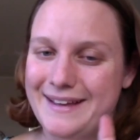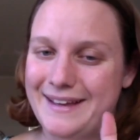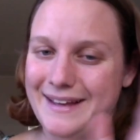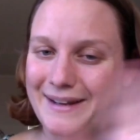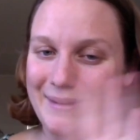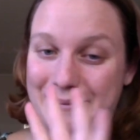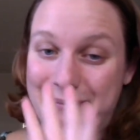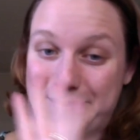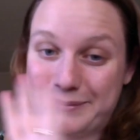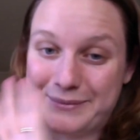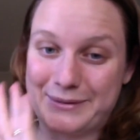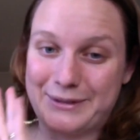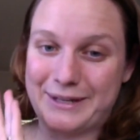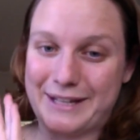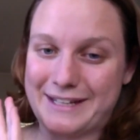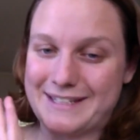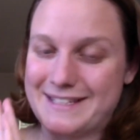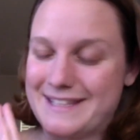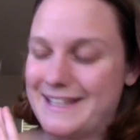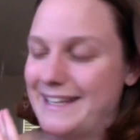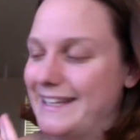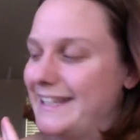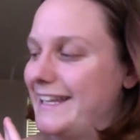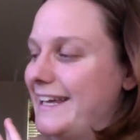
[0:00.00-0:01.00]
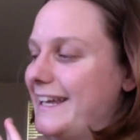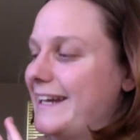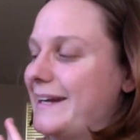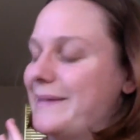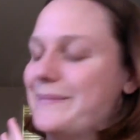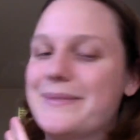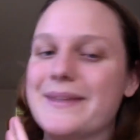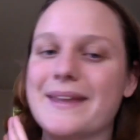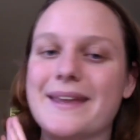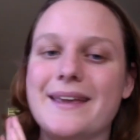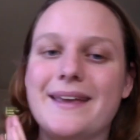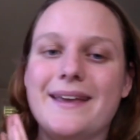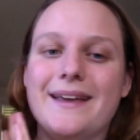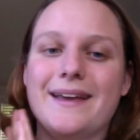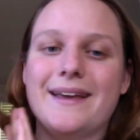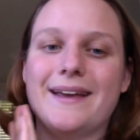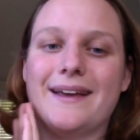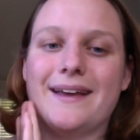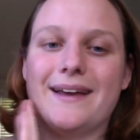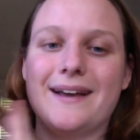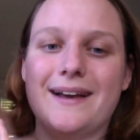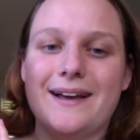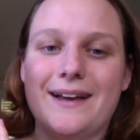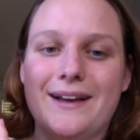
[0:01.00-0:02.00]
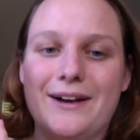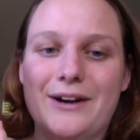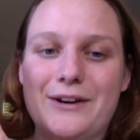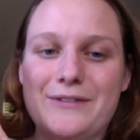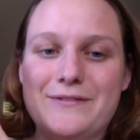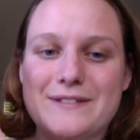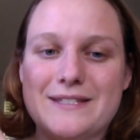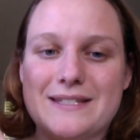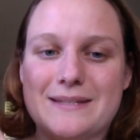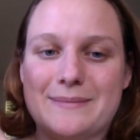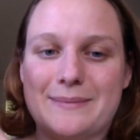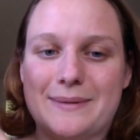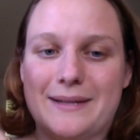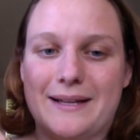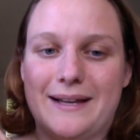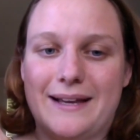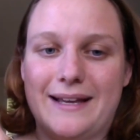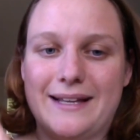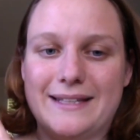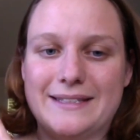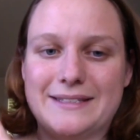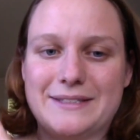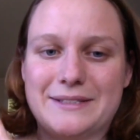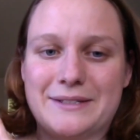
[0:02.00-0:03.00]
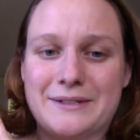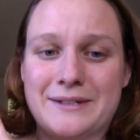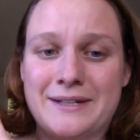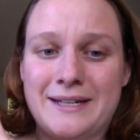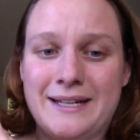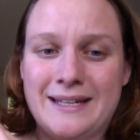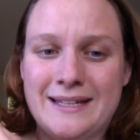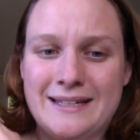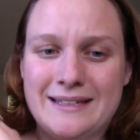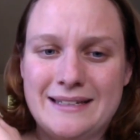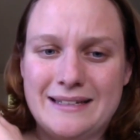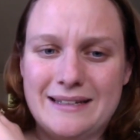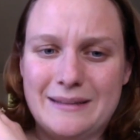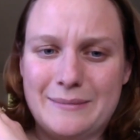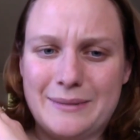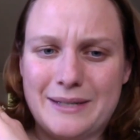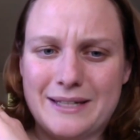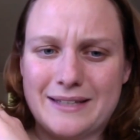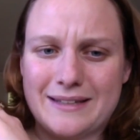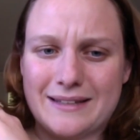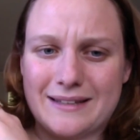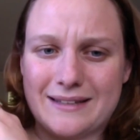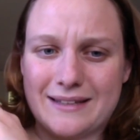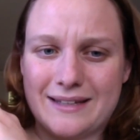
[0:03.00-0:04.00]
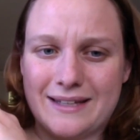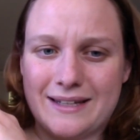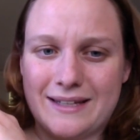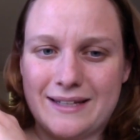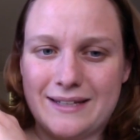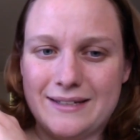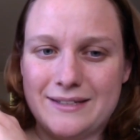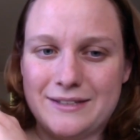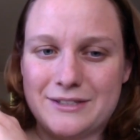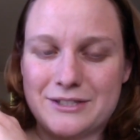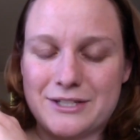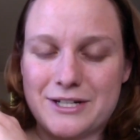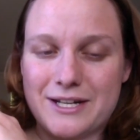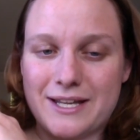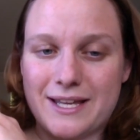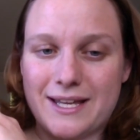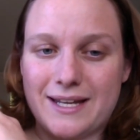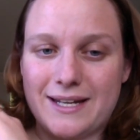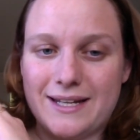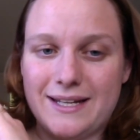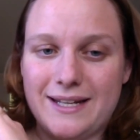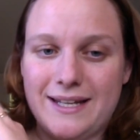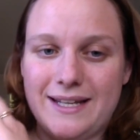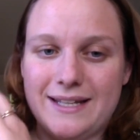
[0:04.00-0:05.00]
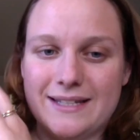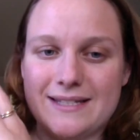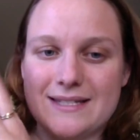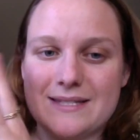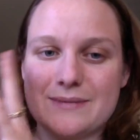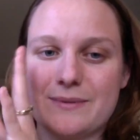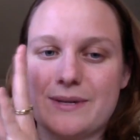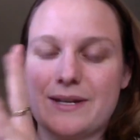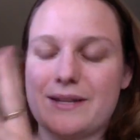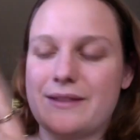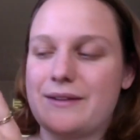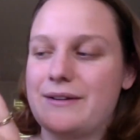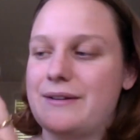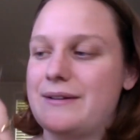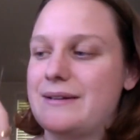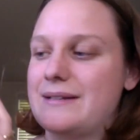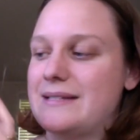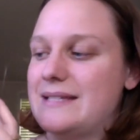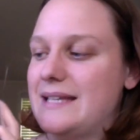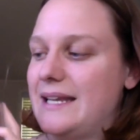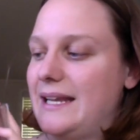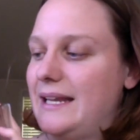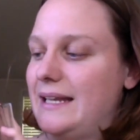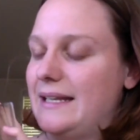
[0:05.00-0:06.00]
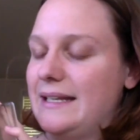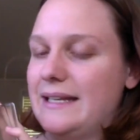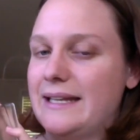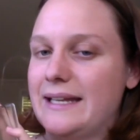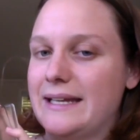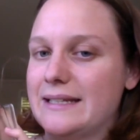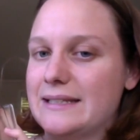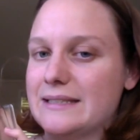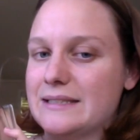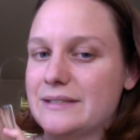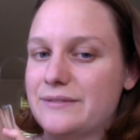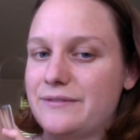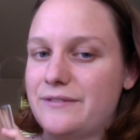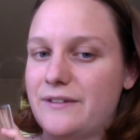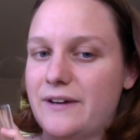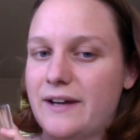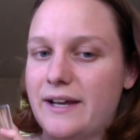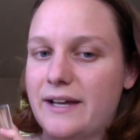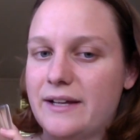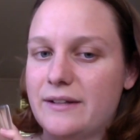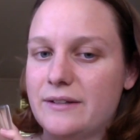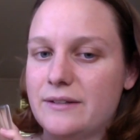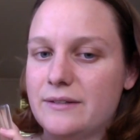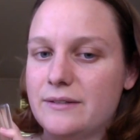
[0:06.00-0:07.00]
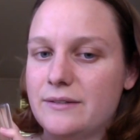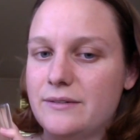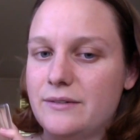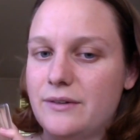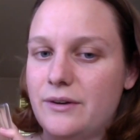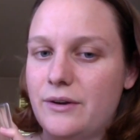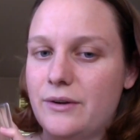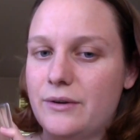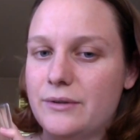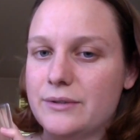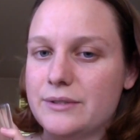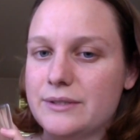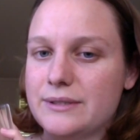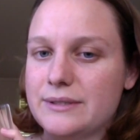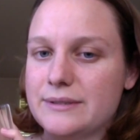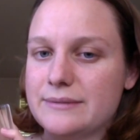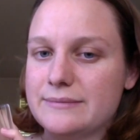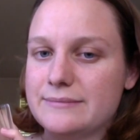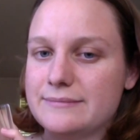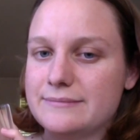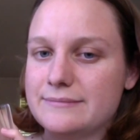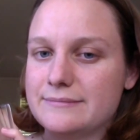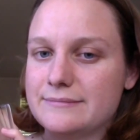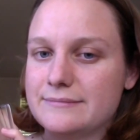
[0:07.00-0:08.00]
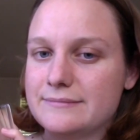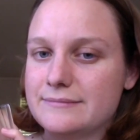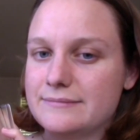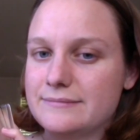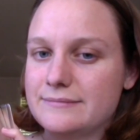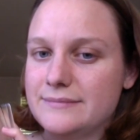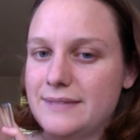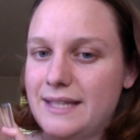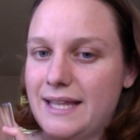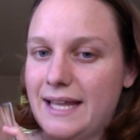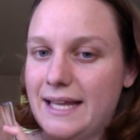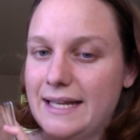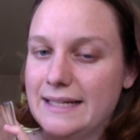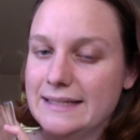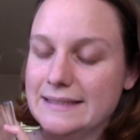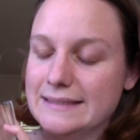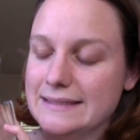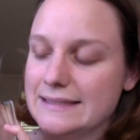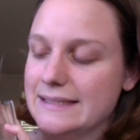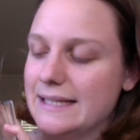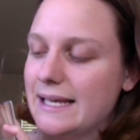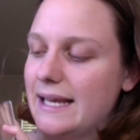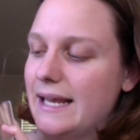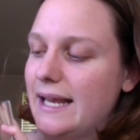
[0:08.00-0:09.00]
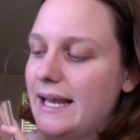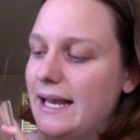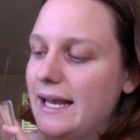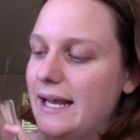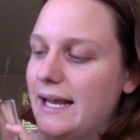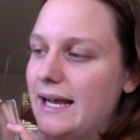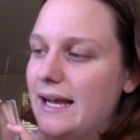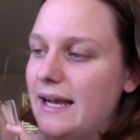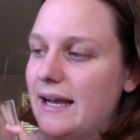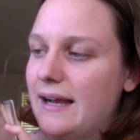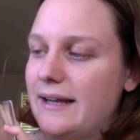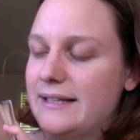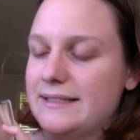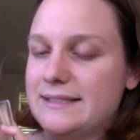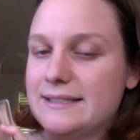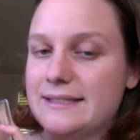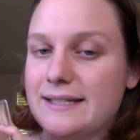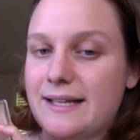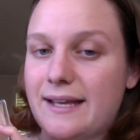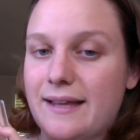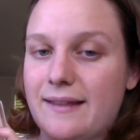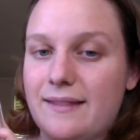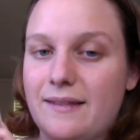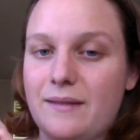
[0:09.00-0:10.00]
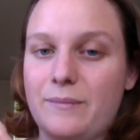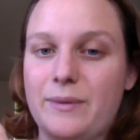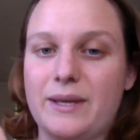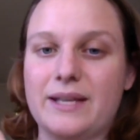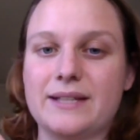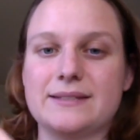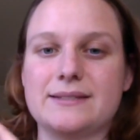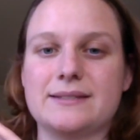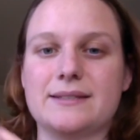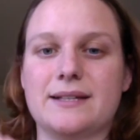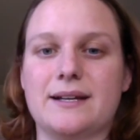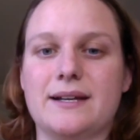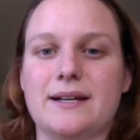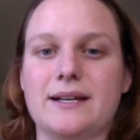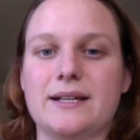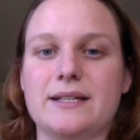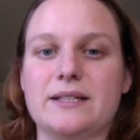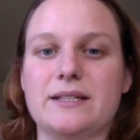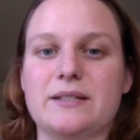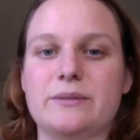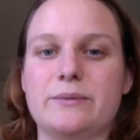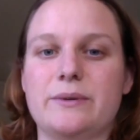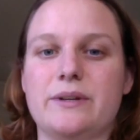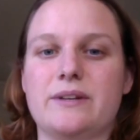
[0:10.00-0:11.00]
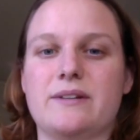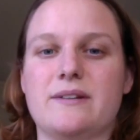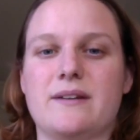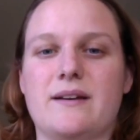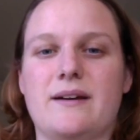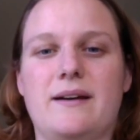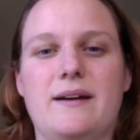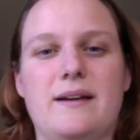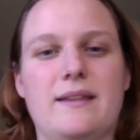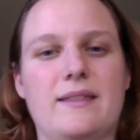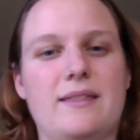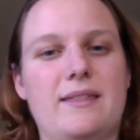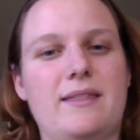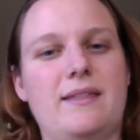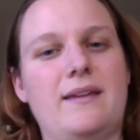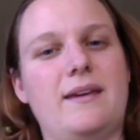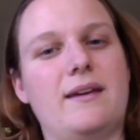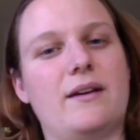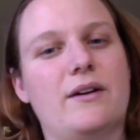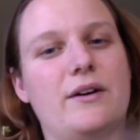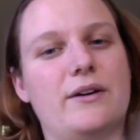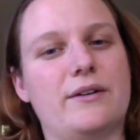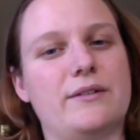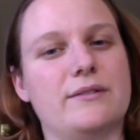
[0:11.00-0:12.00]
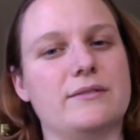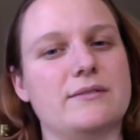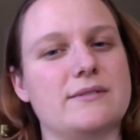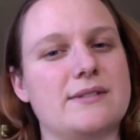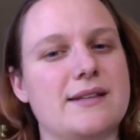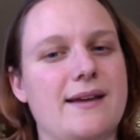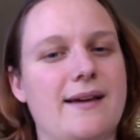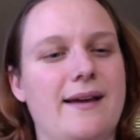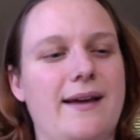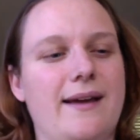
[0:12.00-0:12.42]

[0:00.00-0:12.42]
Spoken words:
anyway, we'll get to that later. Office supplies, sorry about the glare, try and get it. It's one of those index file holder things. I did get the biggest size, which I think holds